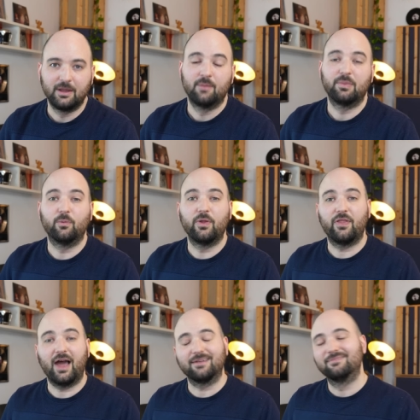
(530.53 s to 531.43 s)
But with
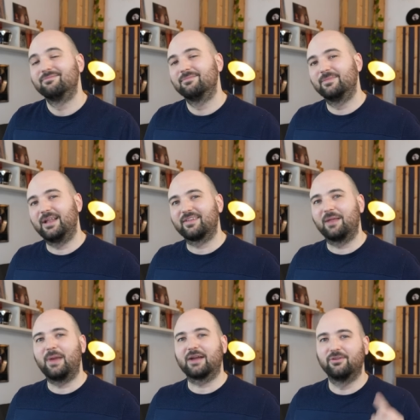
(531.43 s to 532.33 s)
that, let's get
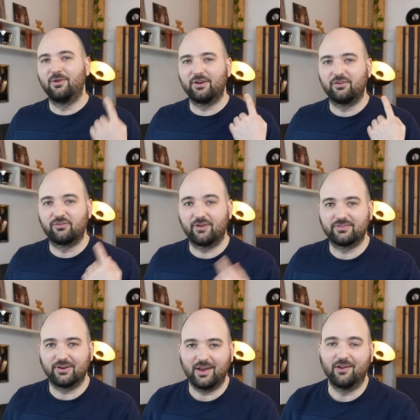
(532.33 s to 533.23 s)
back to learning to trust
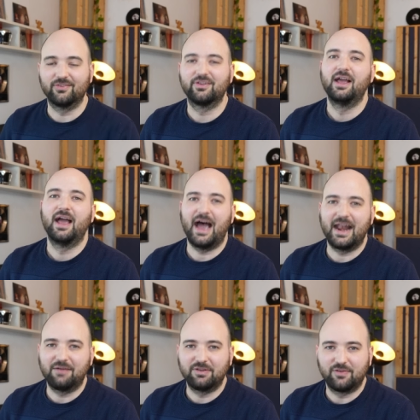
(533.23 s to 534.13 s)
our ears and
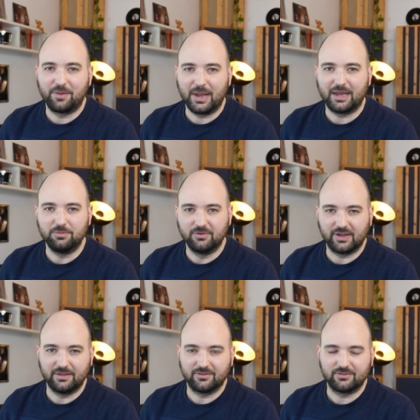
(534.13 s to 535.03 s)
having fun making music
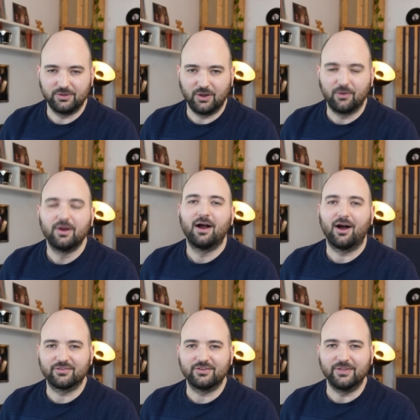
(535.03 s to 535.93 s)
in the studio. I'll
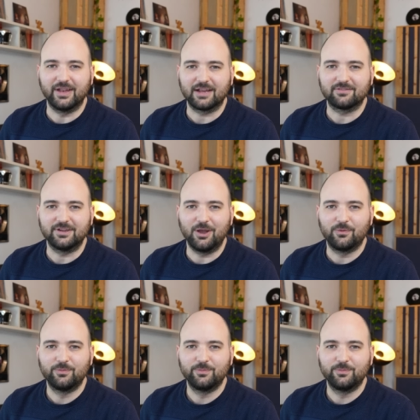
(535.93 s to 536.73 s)
see you in the next video.